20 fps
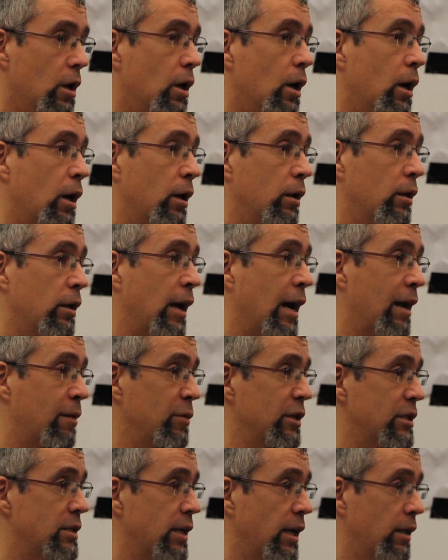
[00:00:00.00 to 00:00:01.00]
And the
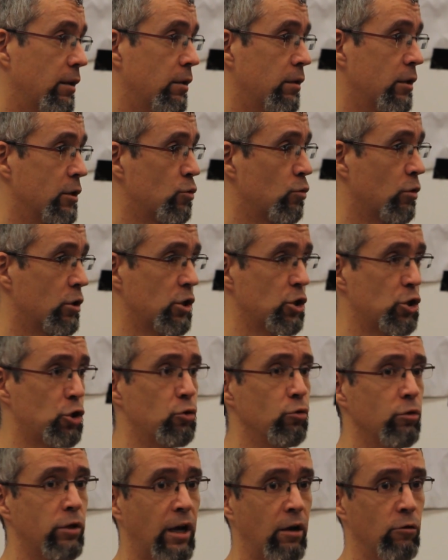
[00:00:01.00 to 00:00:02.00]
army said that this was a
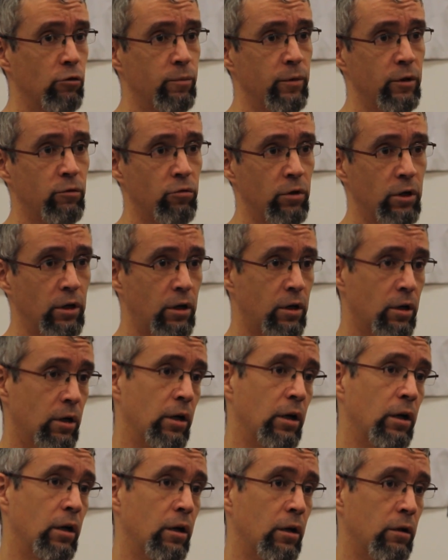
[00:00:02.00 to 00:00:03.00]
shootout between
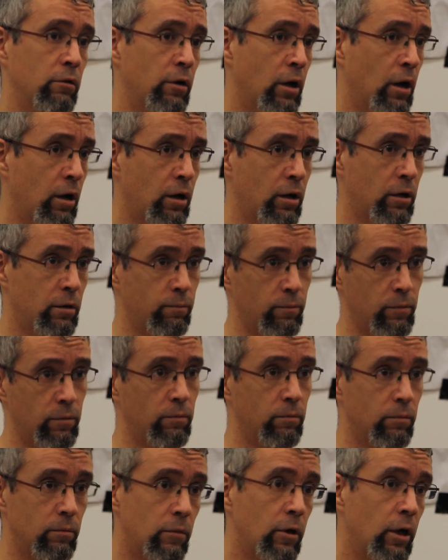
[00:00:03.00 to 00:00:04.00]
a drug
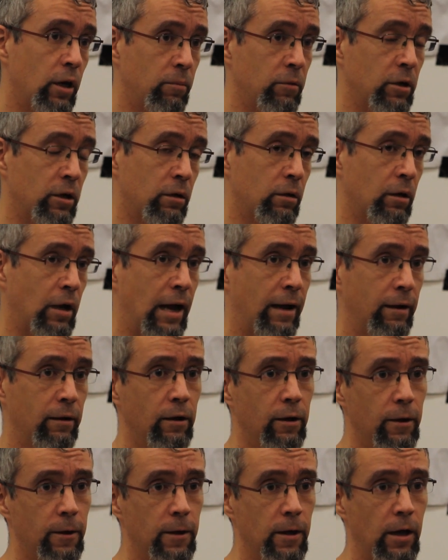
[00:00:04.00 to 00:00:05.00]
criminal gang
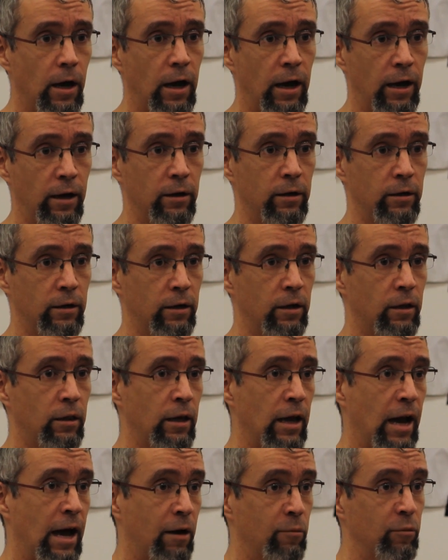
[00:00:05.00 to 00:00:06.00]
and
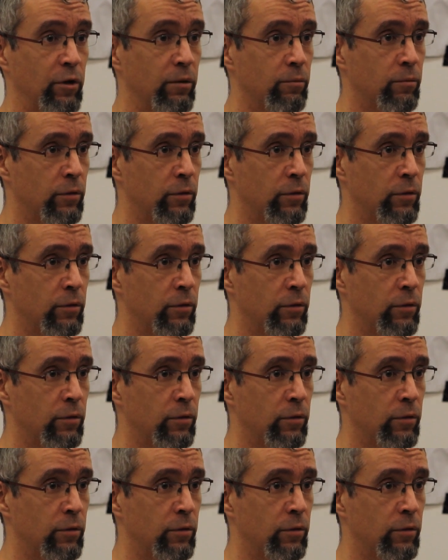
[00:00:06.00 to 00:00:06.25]
the army.